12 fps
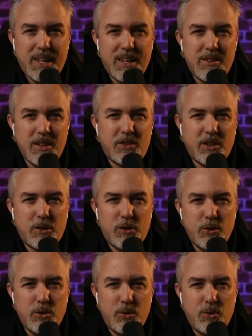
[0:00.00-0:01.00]
This
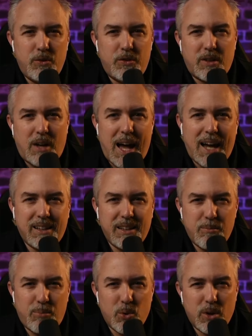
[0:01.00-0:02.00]
includes highly
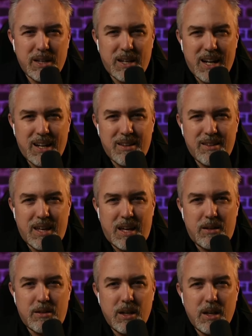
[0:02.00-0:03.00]
important data that
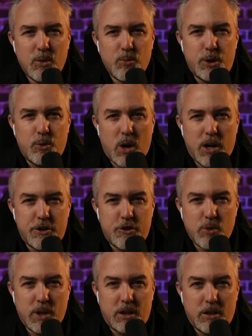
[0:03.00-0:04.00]
requires
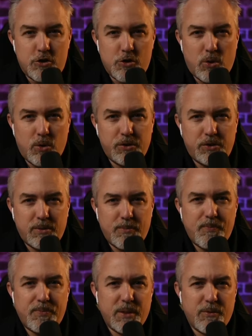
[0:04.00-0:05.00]
strict controls.
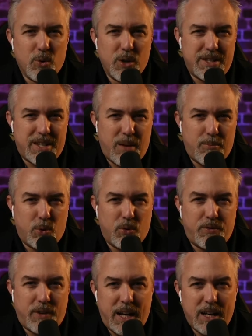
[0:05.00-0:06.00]
For example,
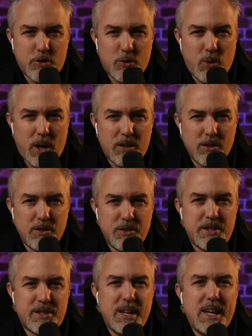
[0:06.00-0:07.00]
financial records.